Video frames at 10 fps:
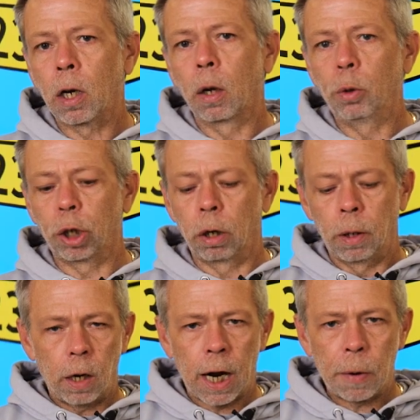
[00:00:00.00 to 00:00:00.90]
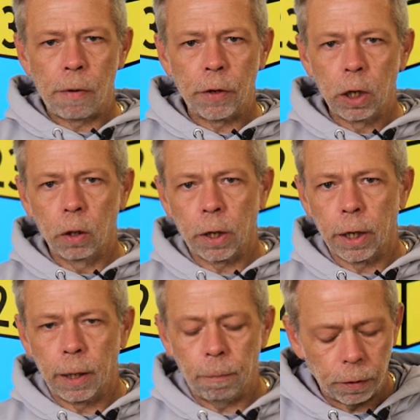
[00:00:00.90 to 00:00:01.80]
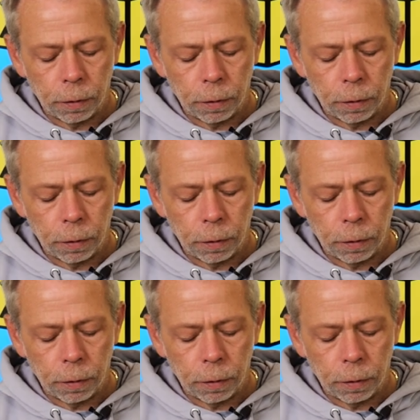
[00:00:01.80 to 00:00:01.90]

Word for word: enclosure. However you look at it,